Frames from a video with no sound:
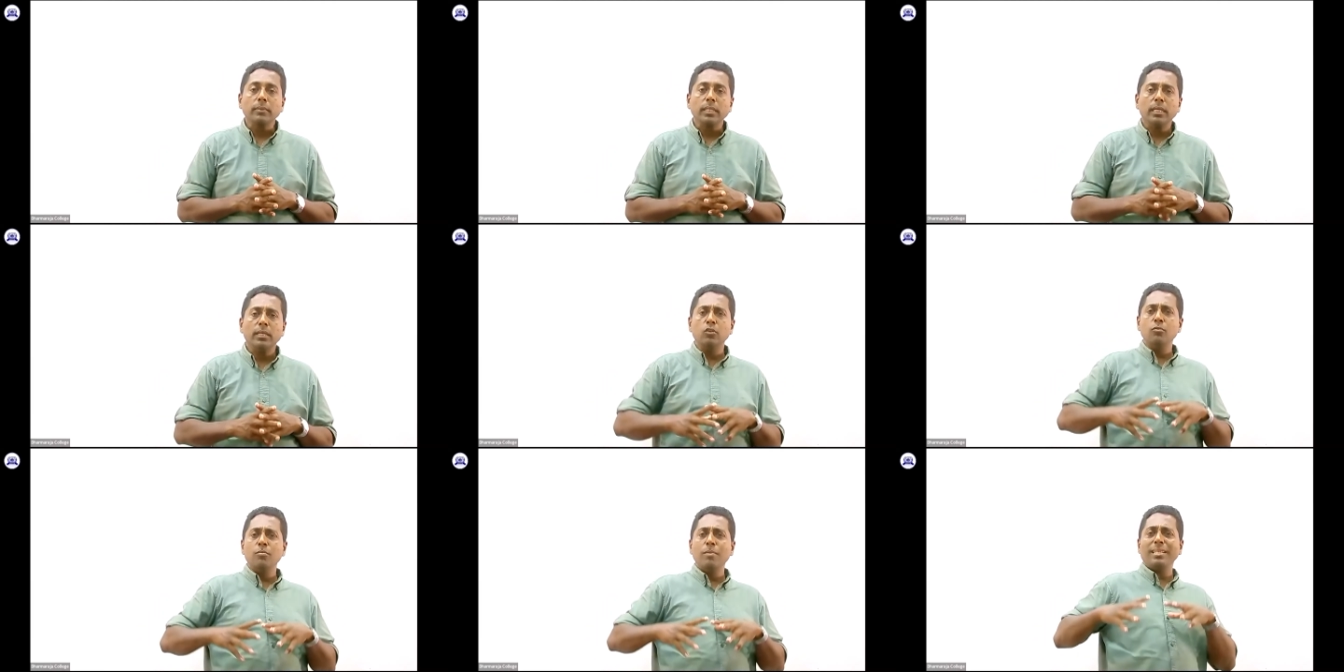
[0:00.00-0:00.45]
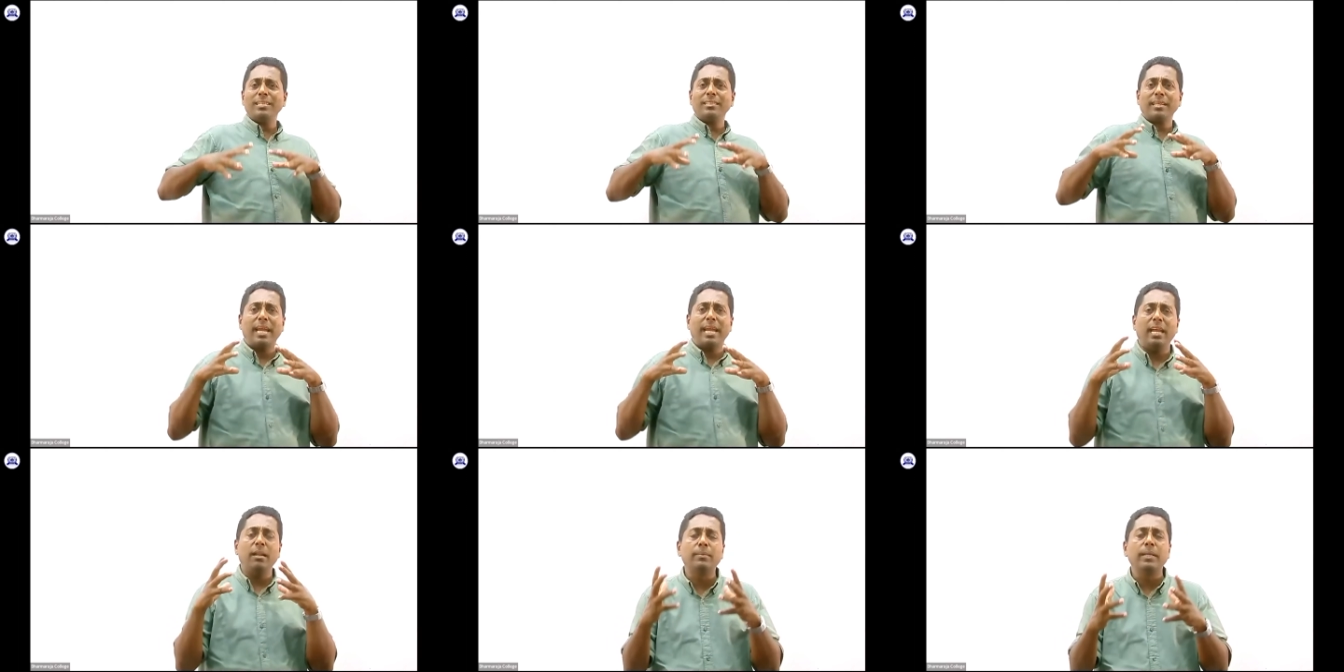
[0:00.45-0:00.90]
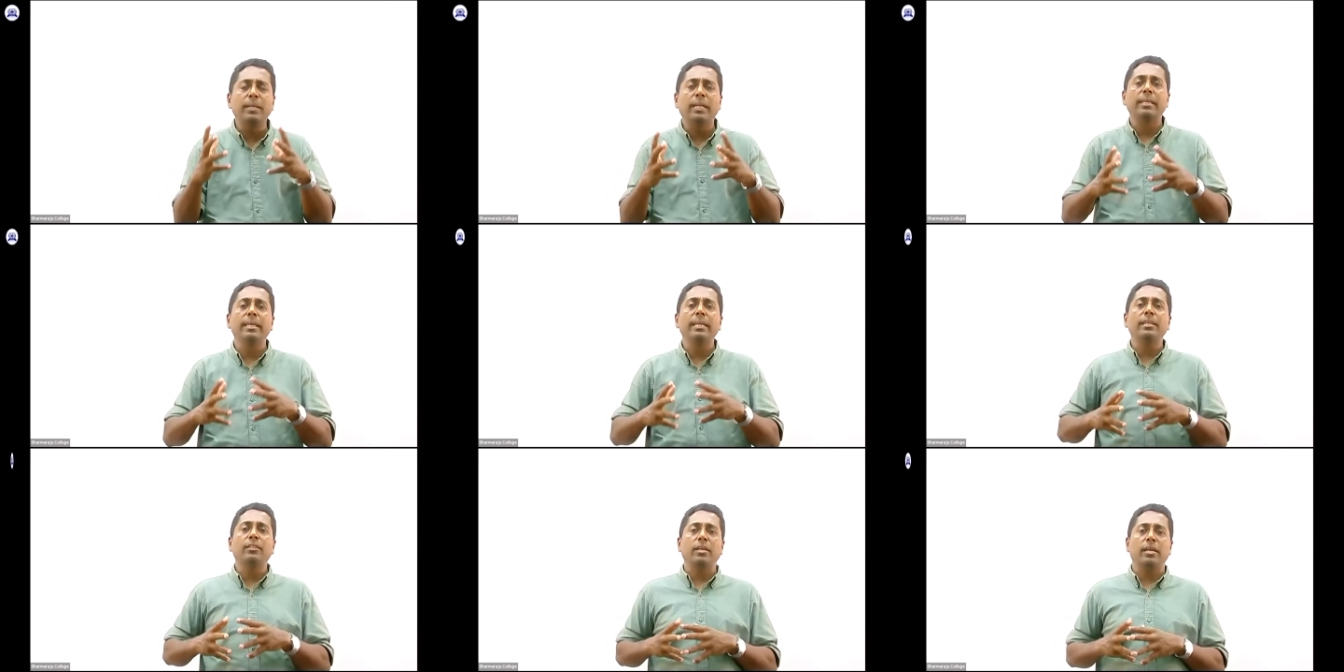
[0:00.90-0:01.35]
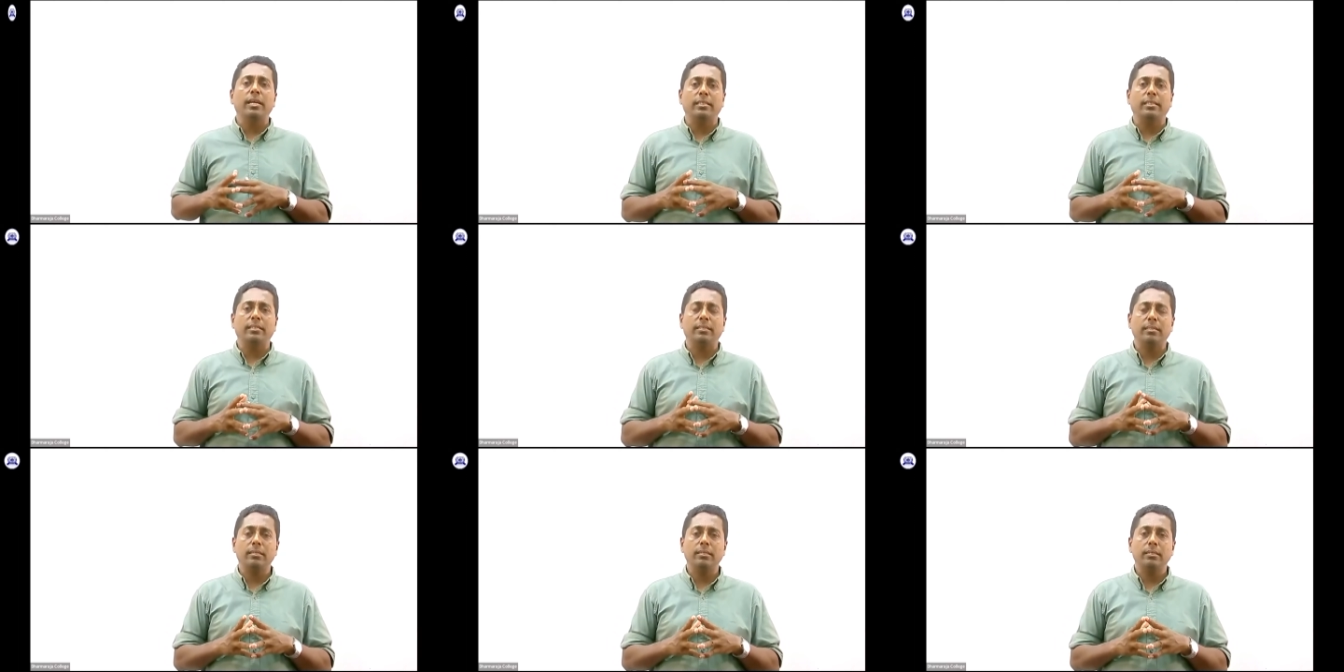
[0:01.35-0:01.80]
You must help the
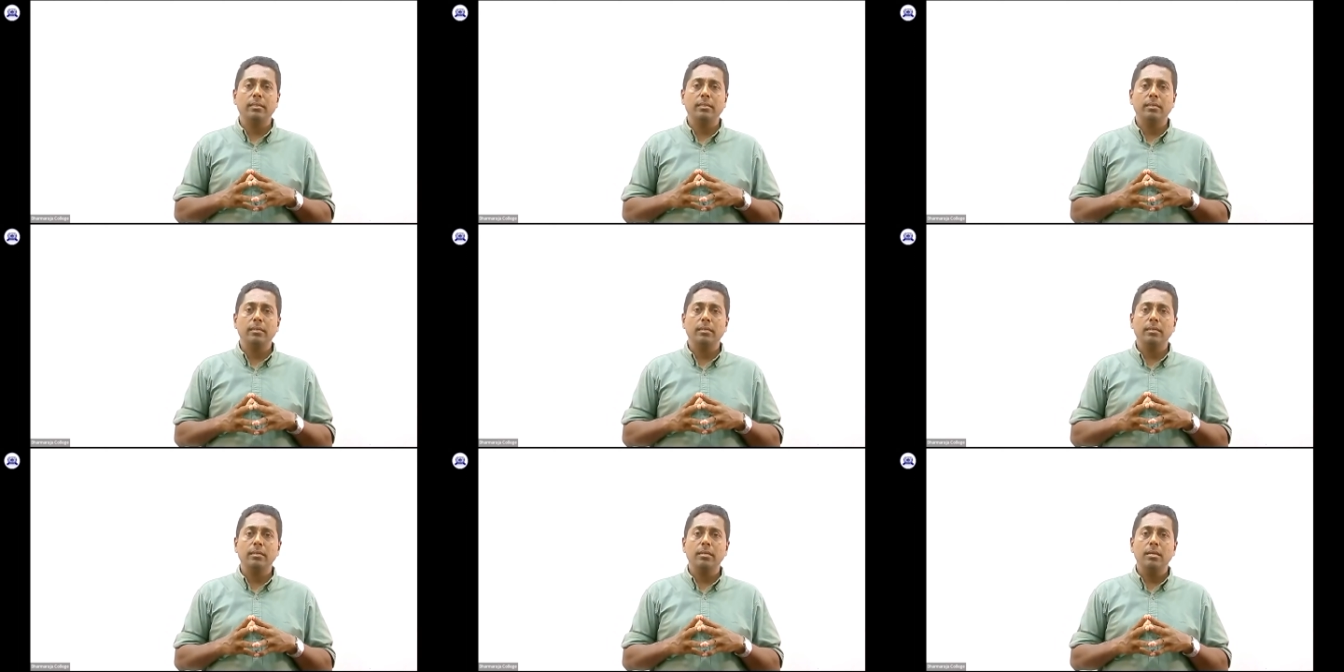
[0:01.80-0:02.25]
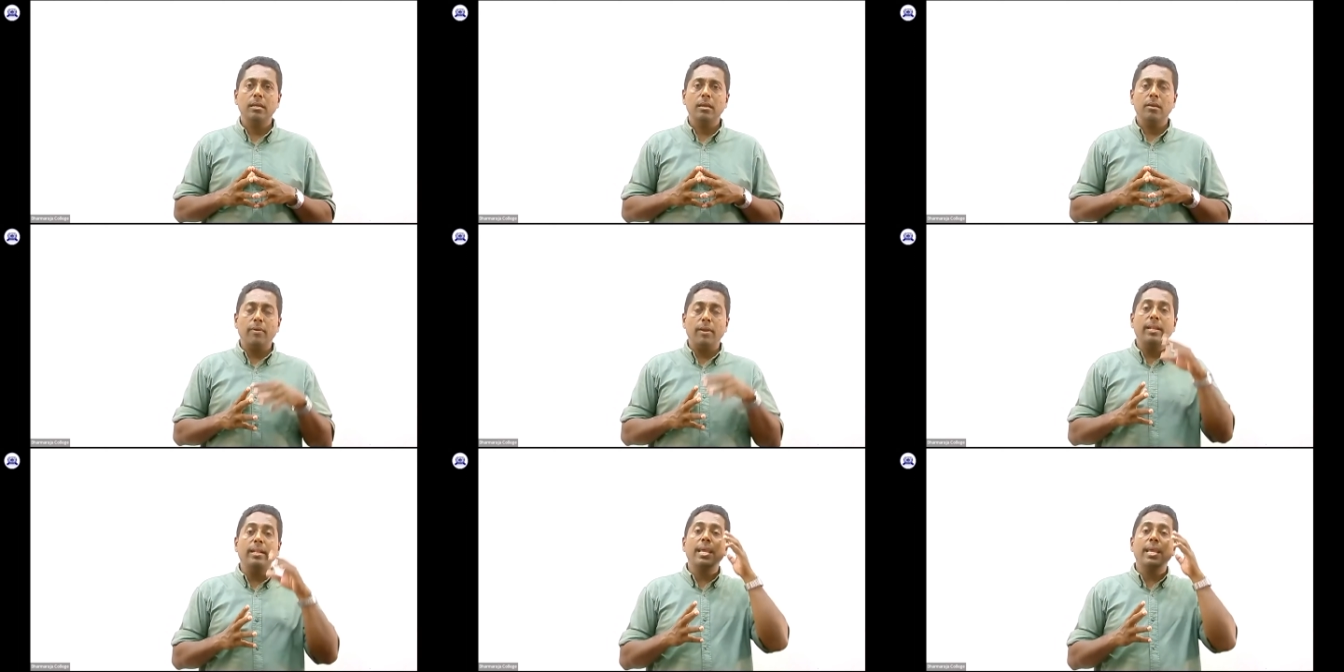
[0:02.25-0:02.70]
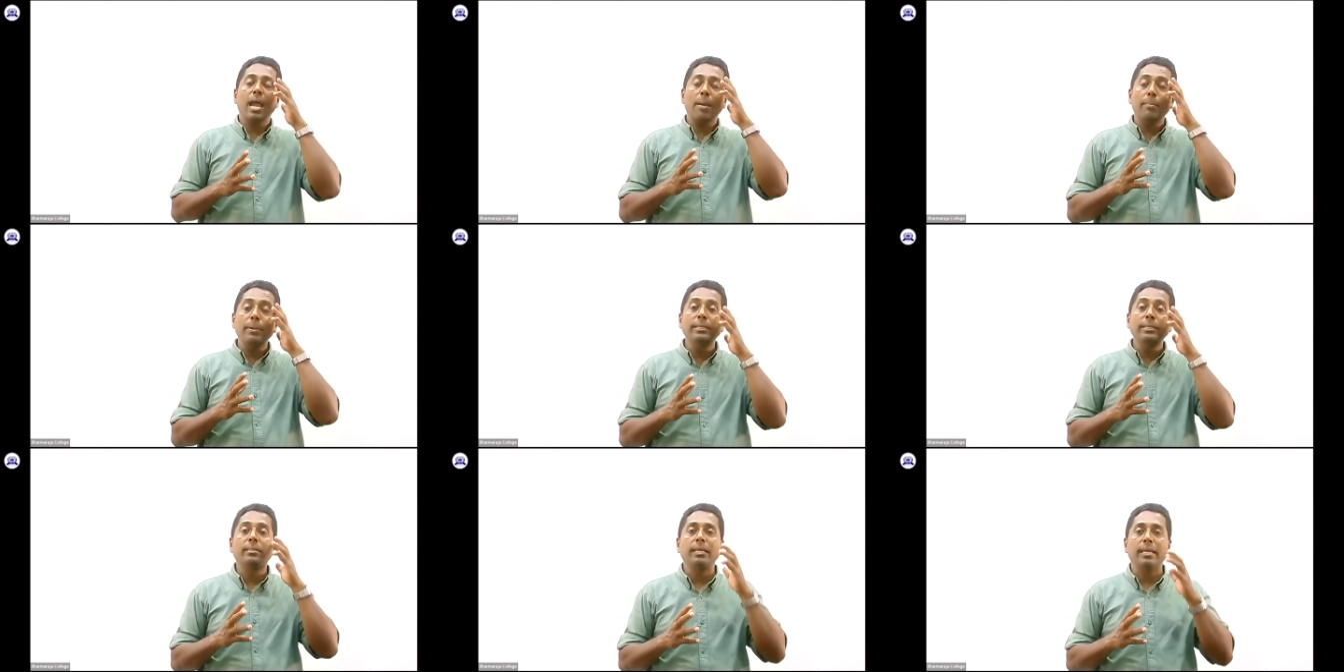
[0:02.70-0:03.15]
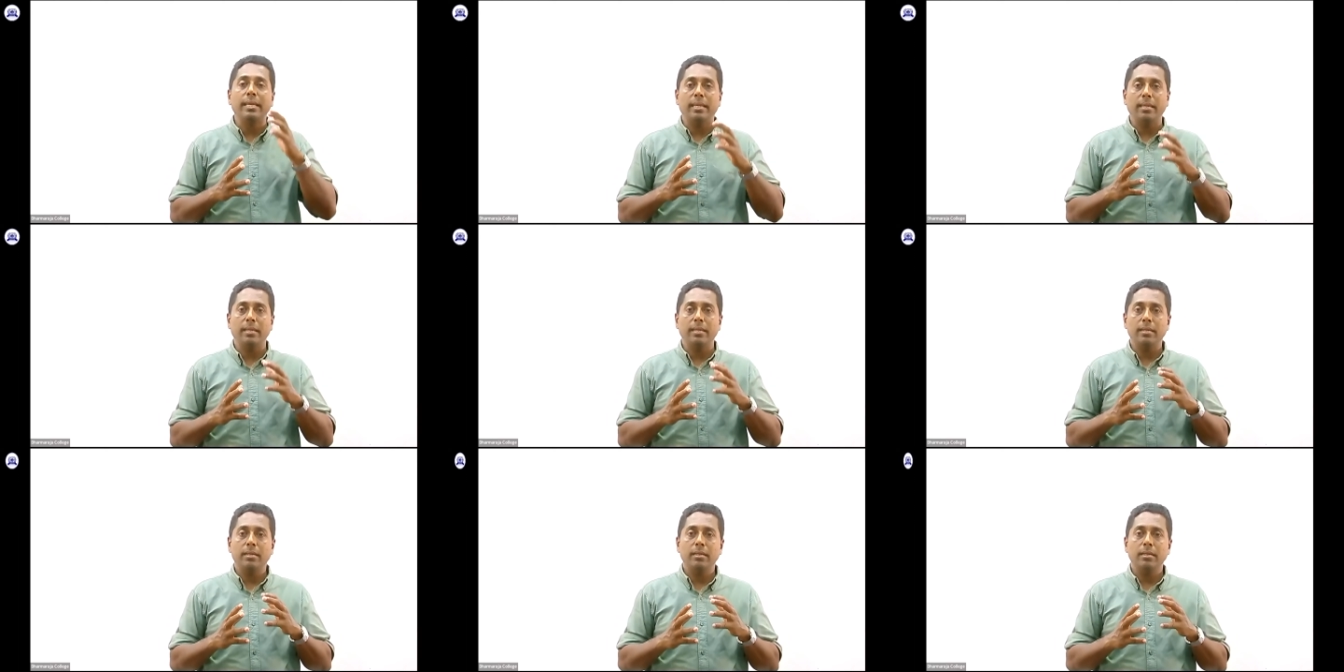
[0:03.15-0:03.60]
teachers when they are
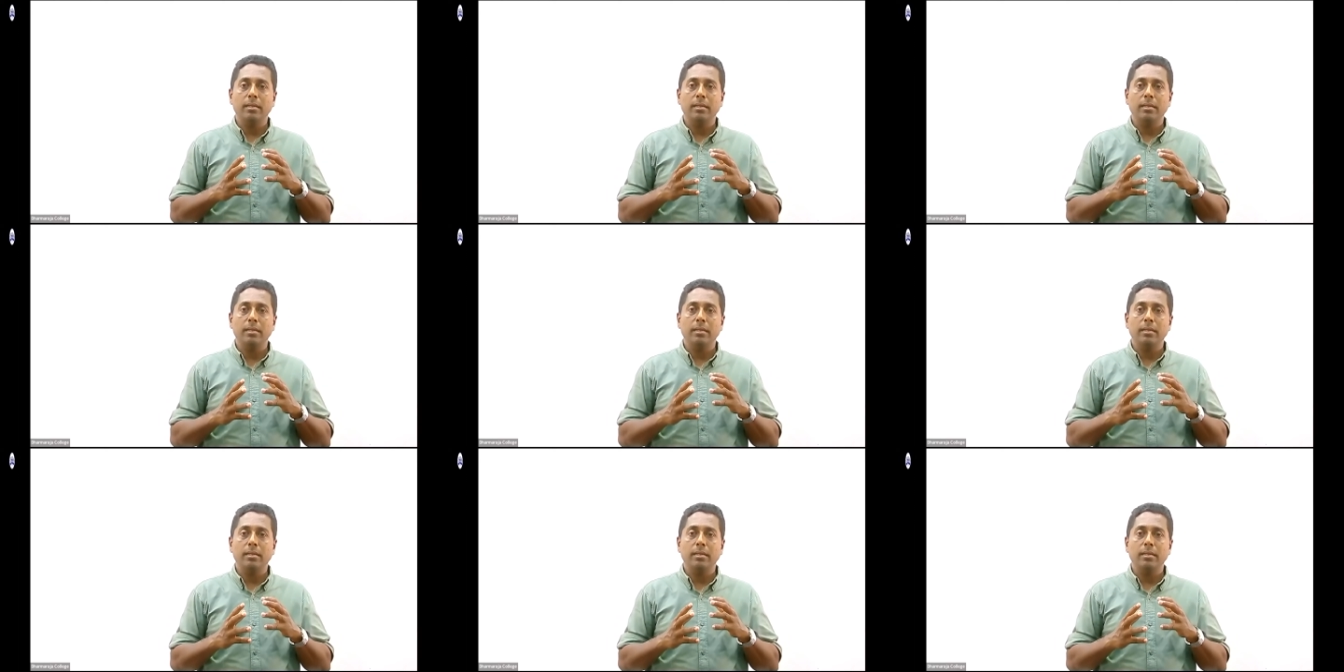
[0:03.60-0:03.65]
busy.